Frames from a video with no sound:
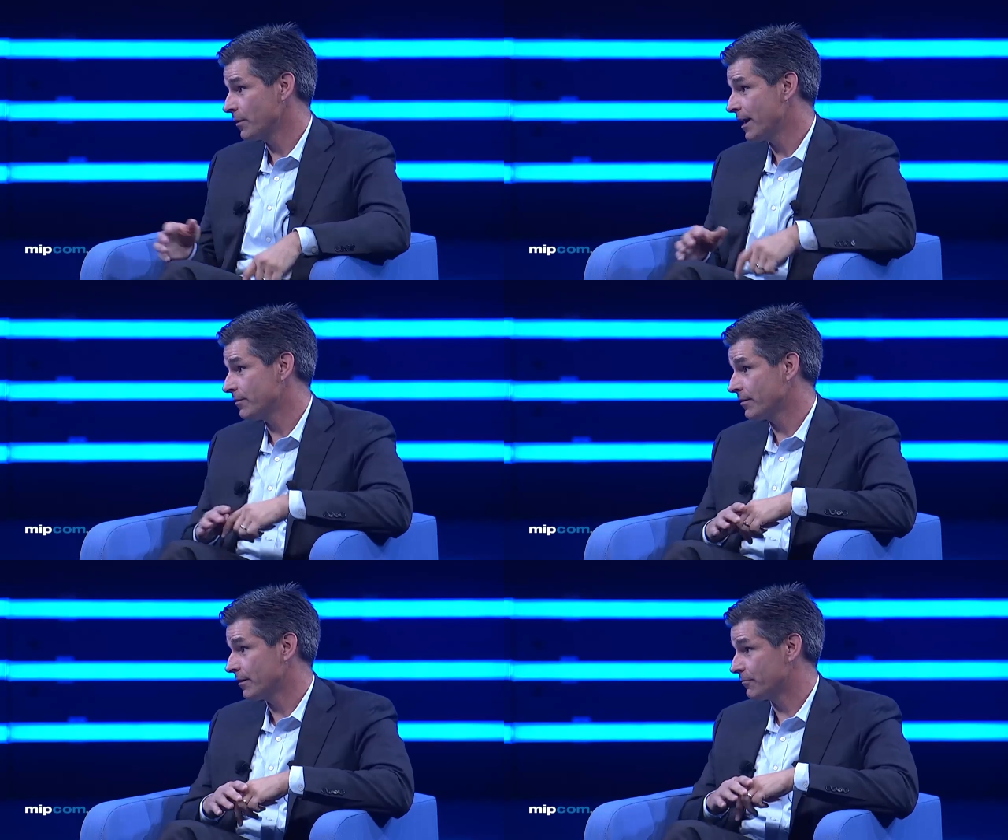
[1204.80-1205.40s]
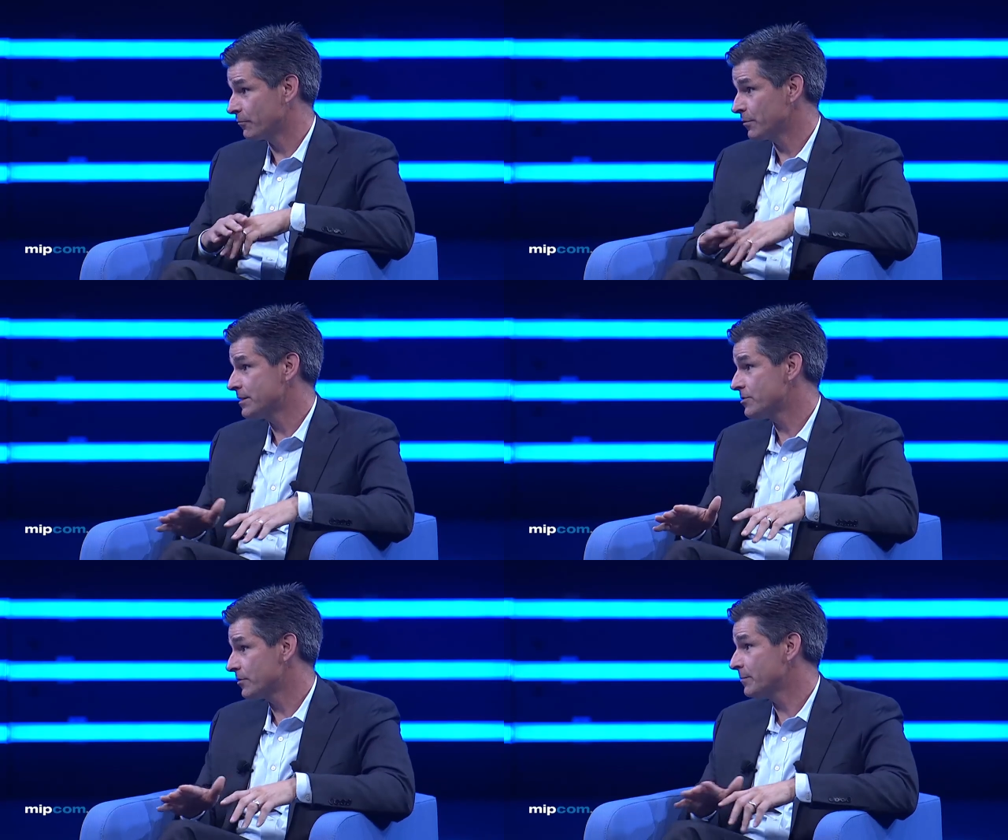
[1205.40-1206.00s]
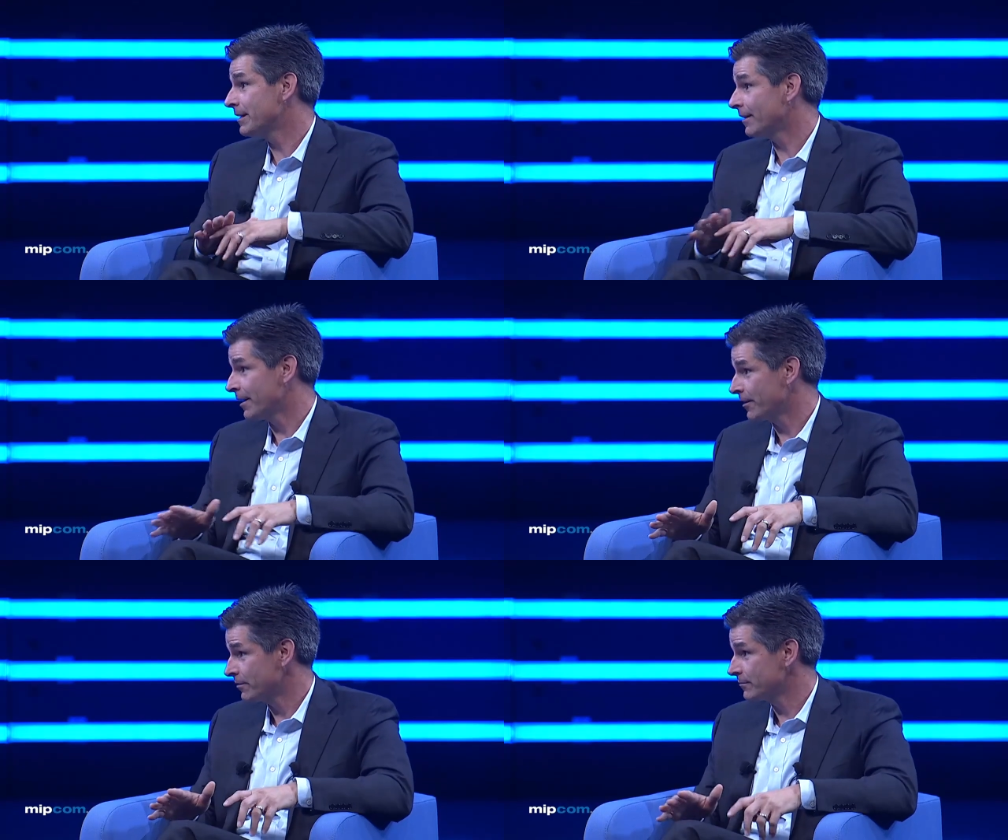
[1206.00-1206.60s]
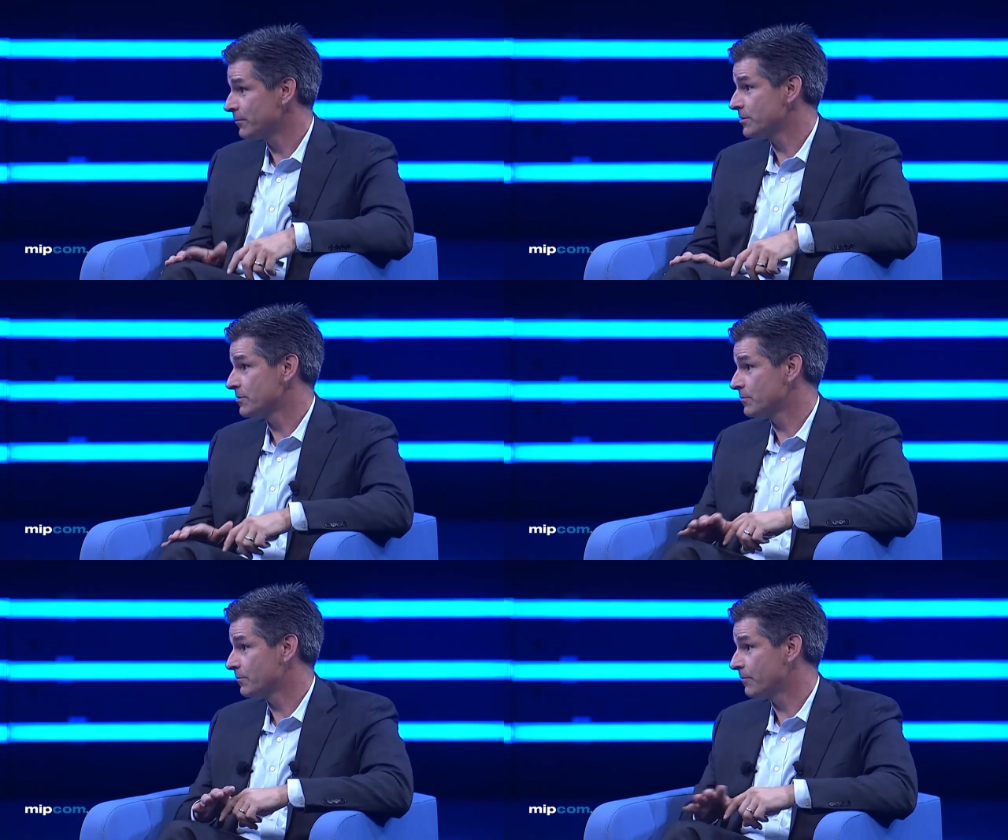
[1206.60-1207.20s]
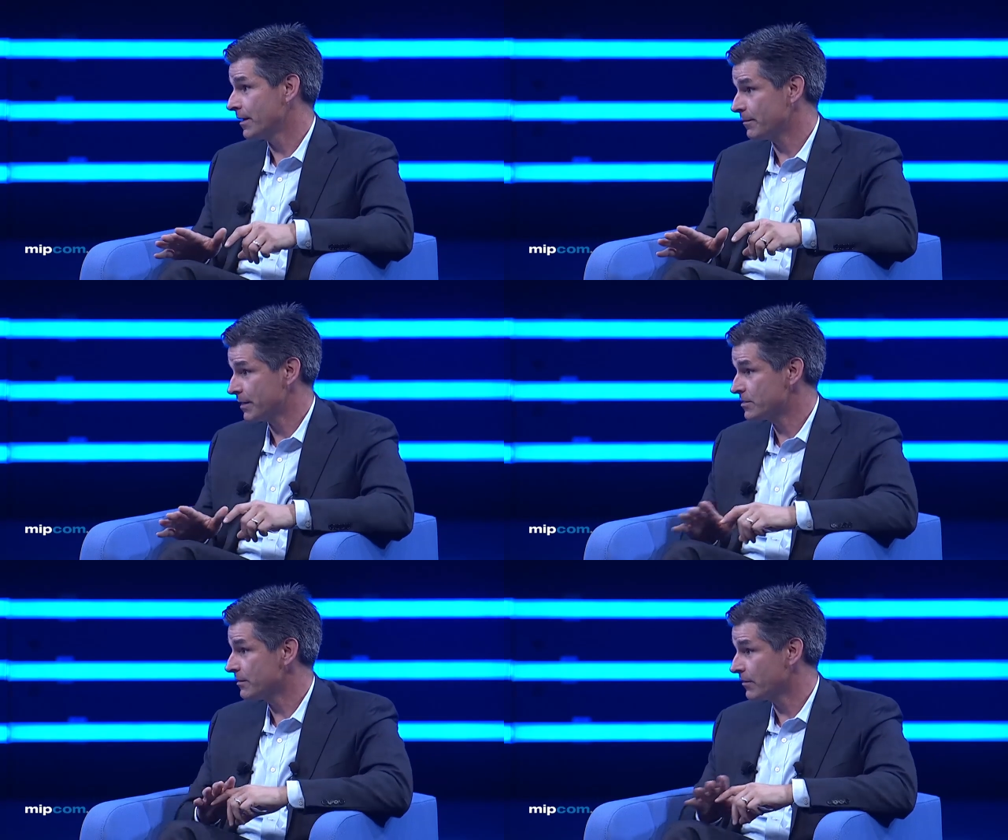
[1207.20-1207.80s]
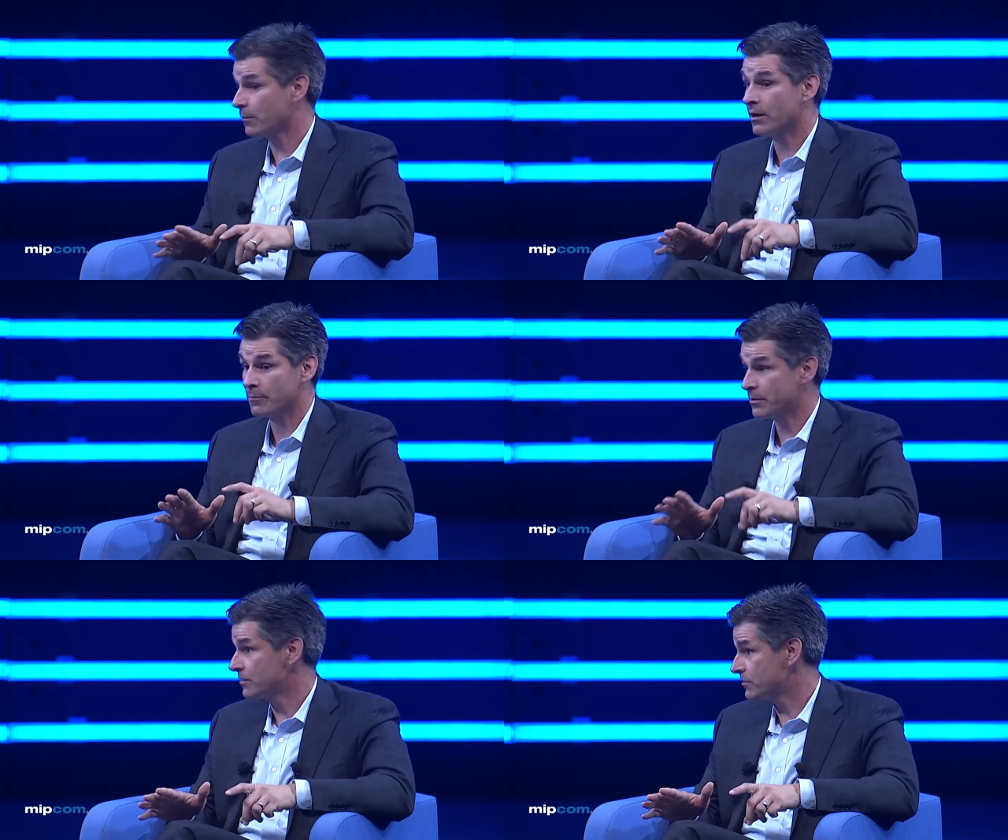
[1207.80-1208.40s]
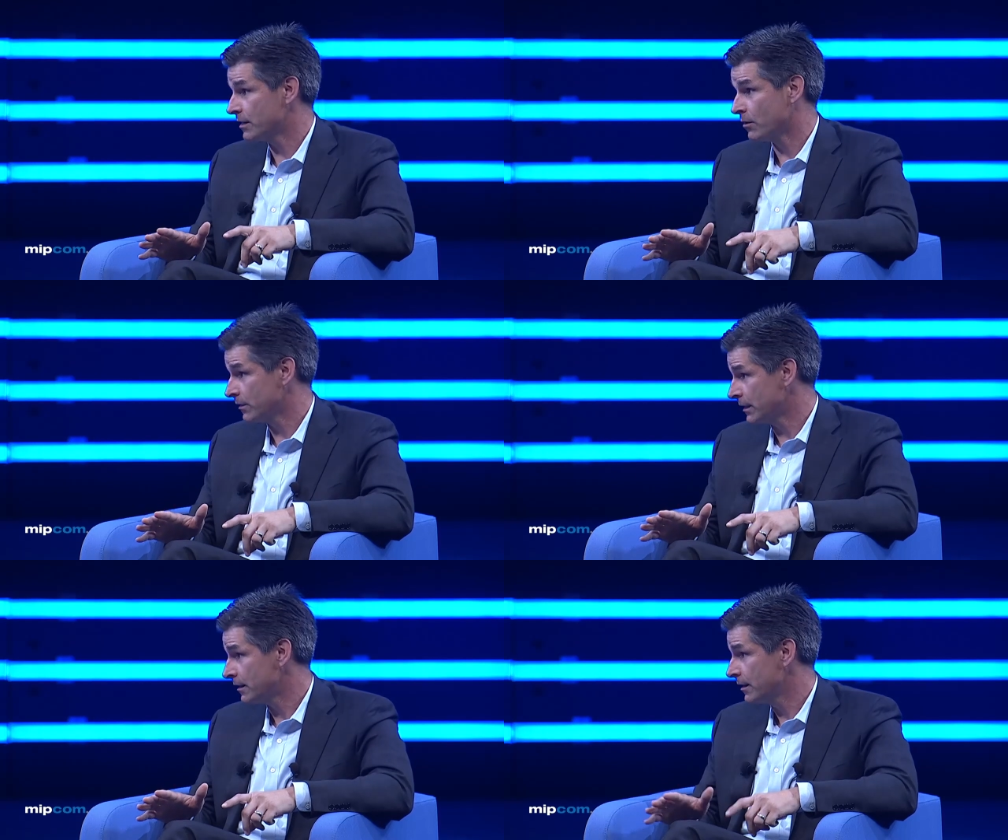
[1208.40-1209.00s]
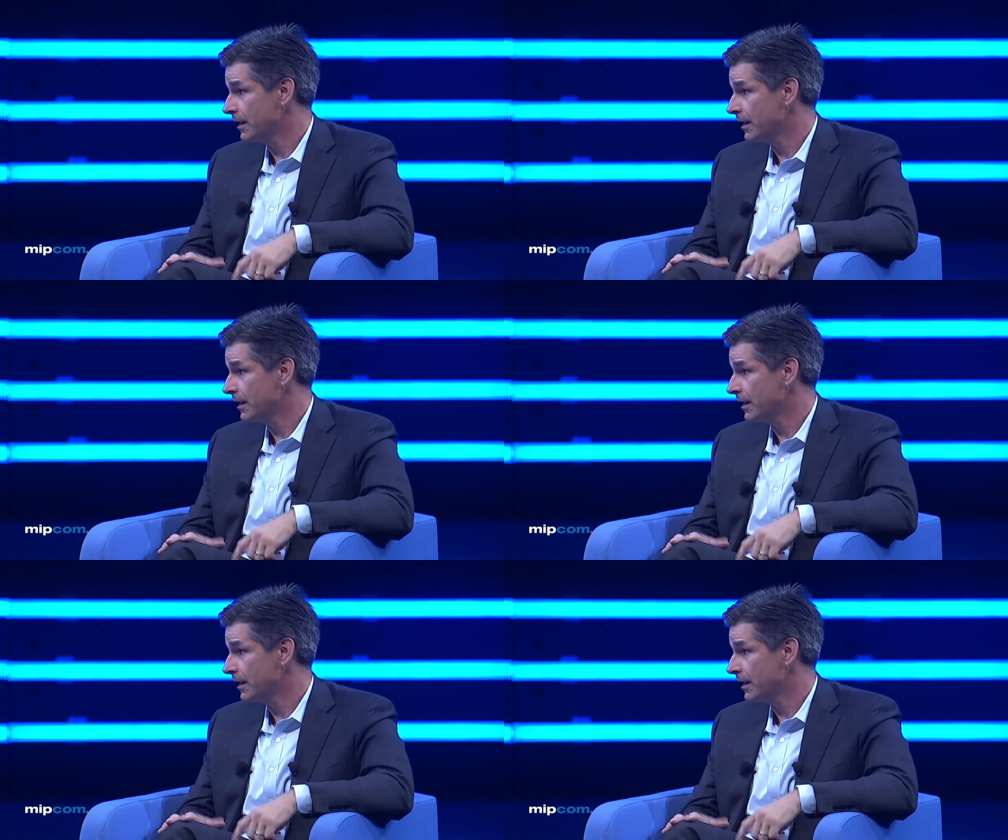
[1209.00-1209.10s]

we have a, a, free streaming layer, which is basically available on a PC only.